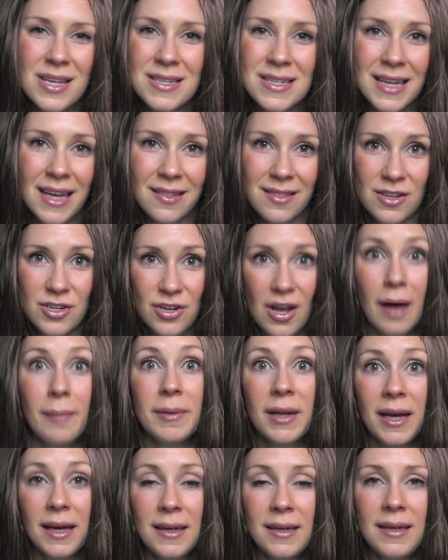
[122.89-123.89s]
doesn't get the
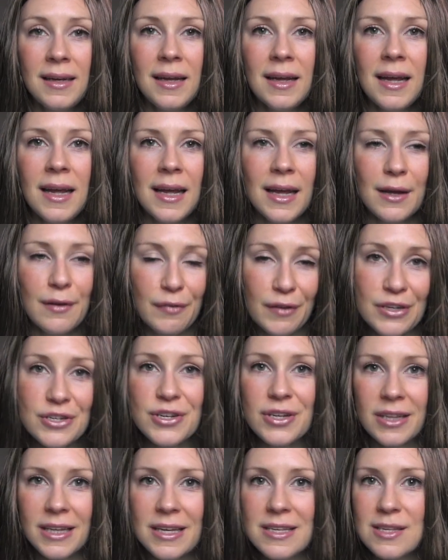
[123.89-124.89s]
job done
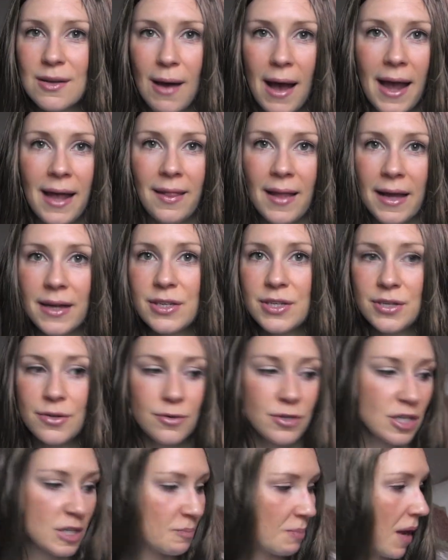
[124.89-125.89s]
efficiently. So I like
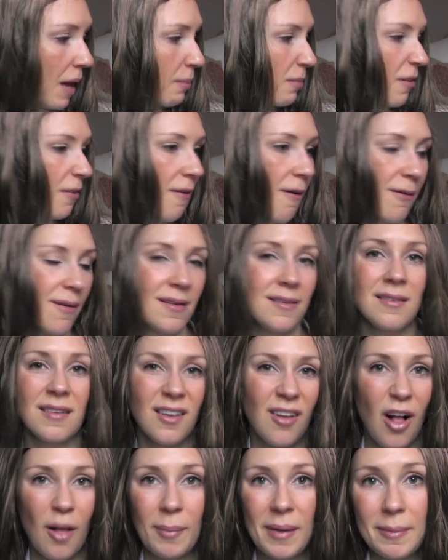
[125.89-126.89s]
to just pick up the phone and
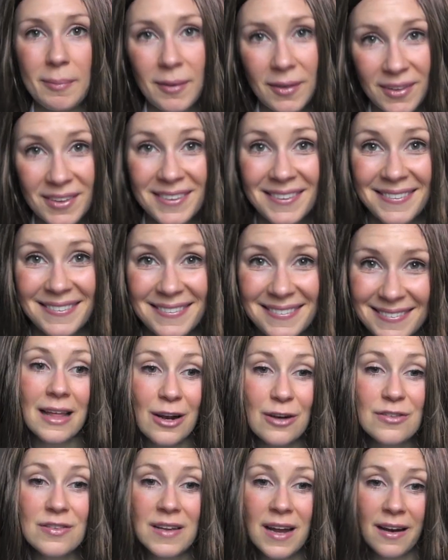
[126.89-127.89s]
call people. I think
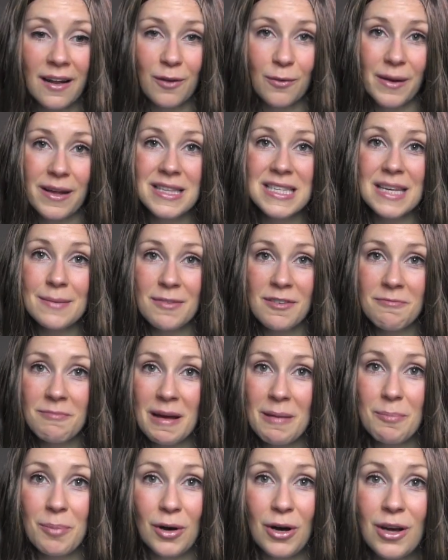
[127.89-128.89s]
later tonight I'll read some of
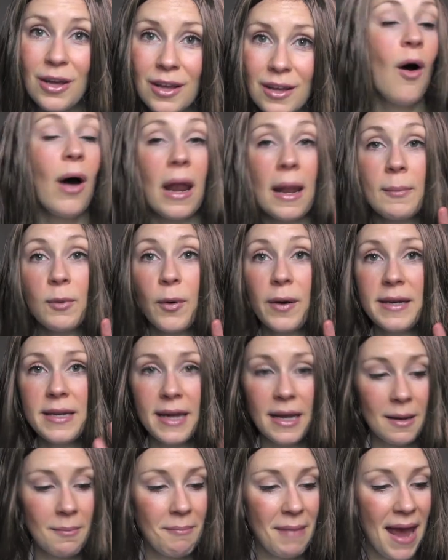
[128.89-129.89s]
my book. Oh, and I'm going
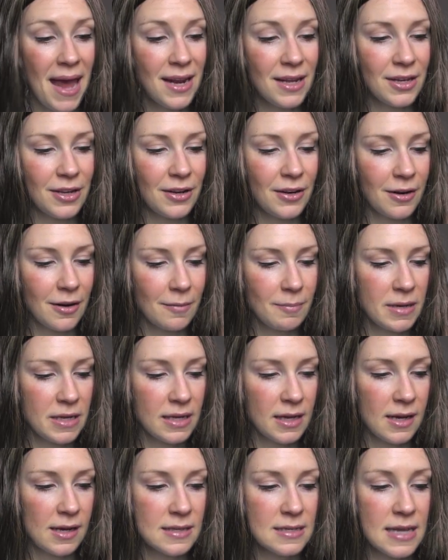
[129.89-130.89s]
to get a manicure
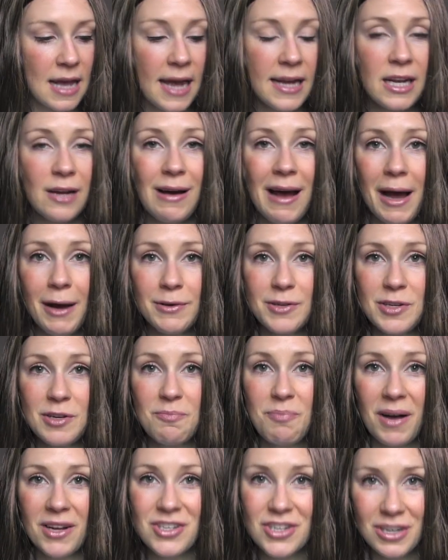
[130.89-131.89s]
because I know how to
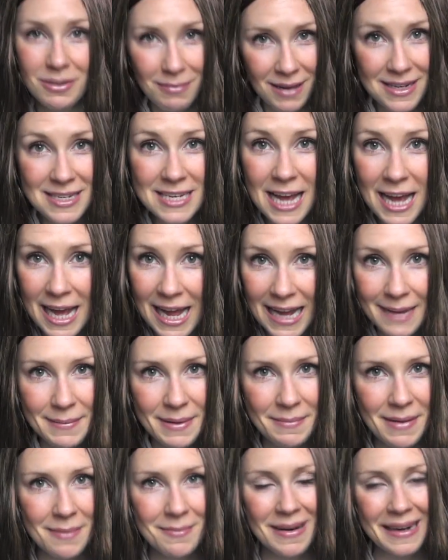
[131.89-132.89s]
budget my time
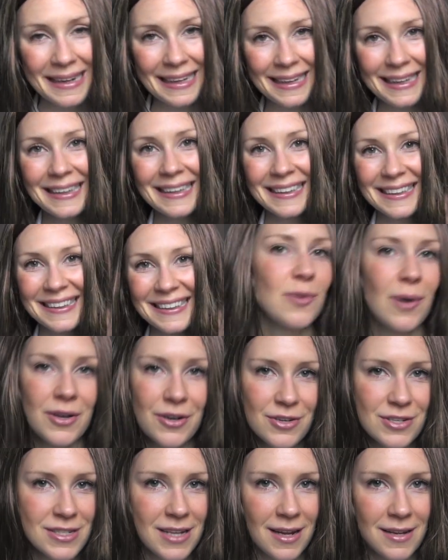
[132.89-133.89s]
and my money. But I also
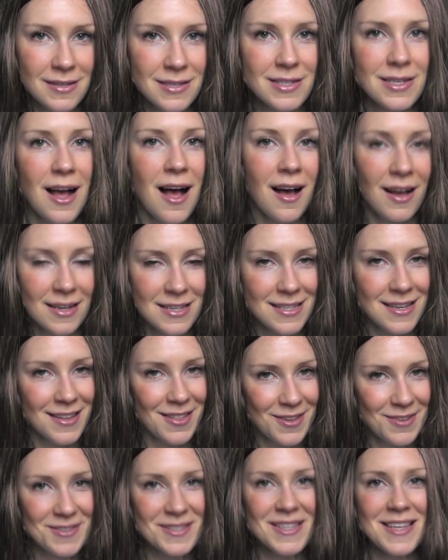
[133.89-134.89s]
understand stocks
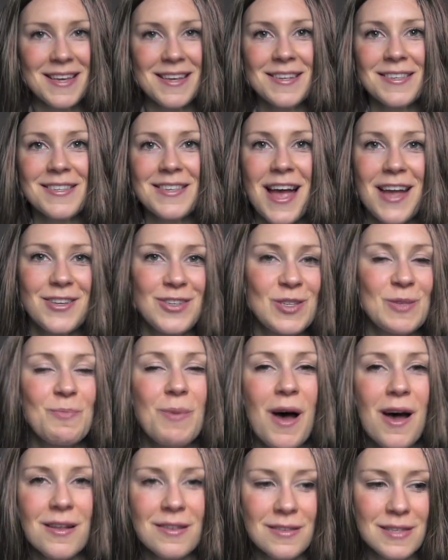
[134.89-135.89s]
and those things. I just
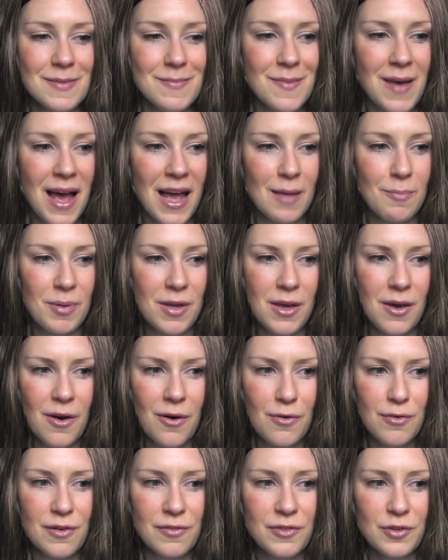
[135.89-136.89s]
bought some
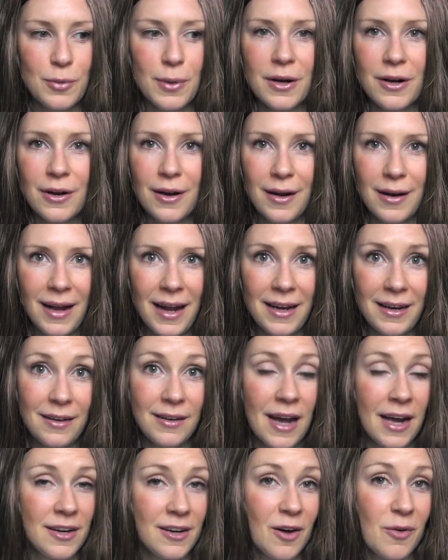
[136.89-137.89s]
IPO of Twitter and
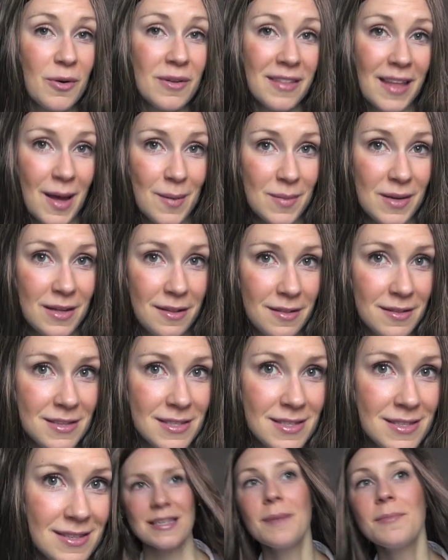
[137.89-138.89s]
I, I know what that means.
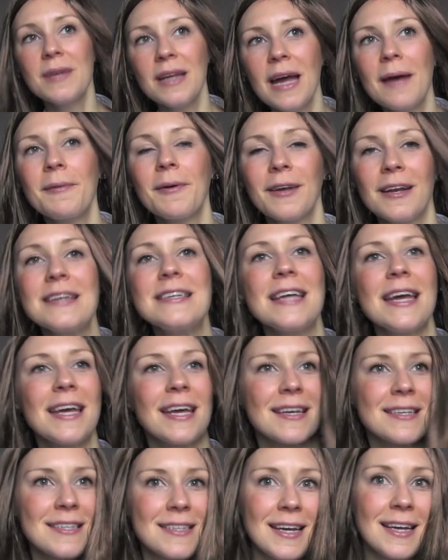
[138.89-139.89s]
Someday I'm going to
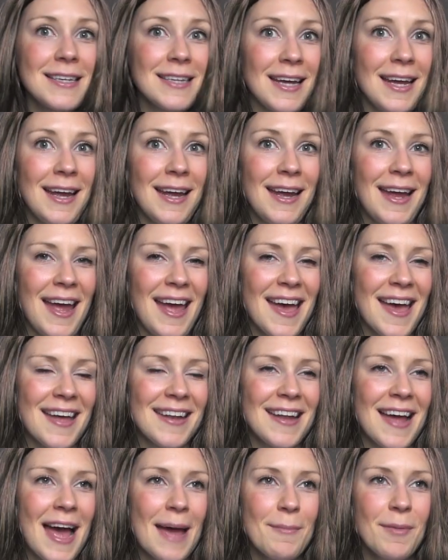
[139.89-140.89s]
take a sick day
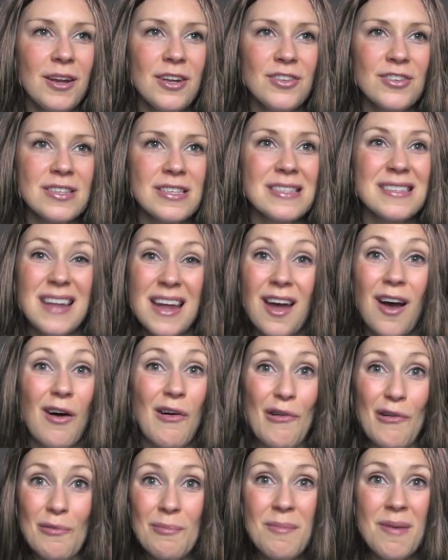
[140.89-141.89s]
and I'm going to just stay
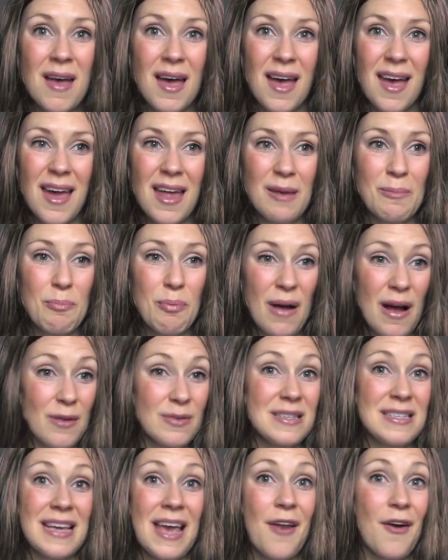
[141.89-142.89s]
home and
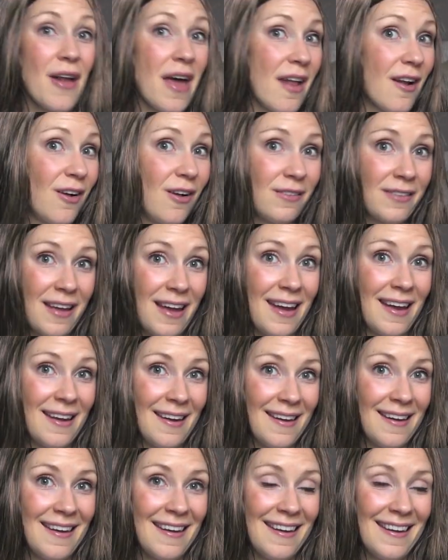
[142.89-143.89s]
browse the internet all day